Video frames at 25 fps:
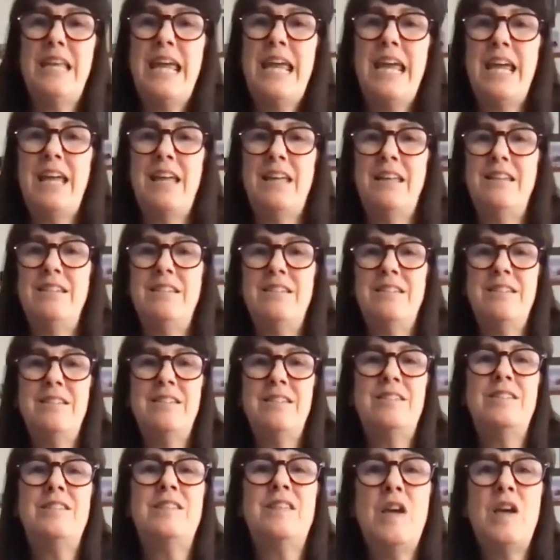And
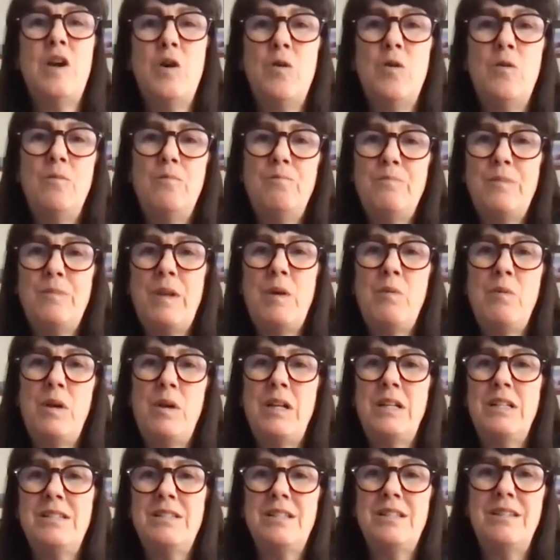so I
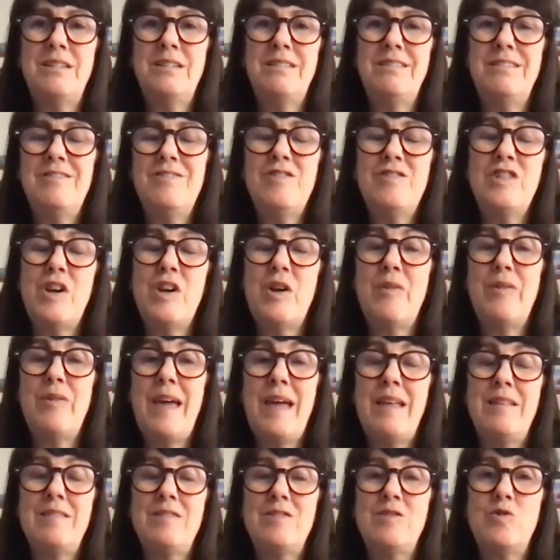wanted to share
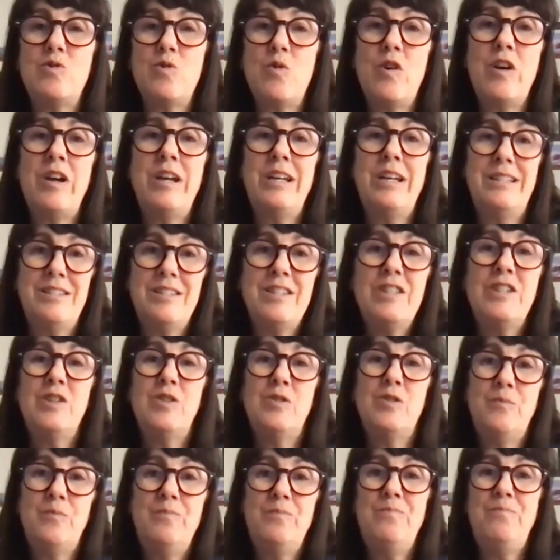that story
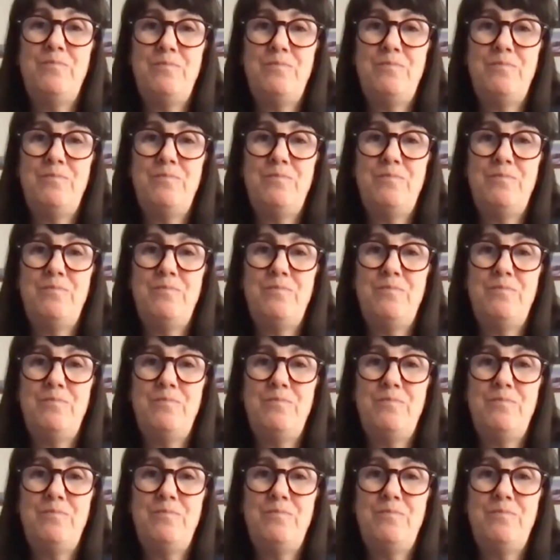too.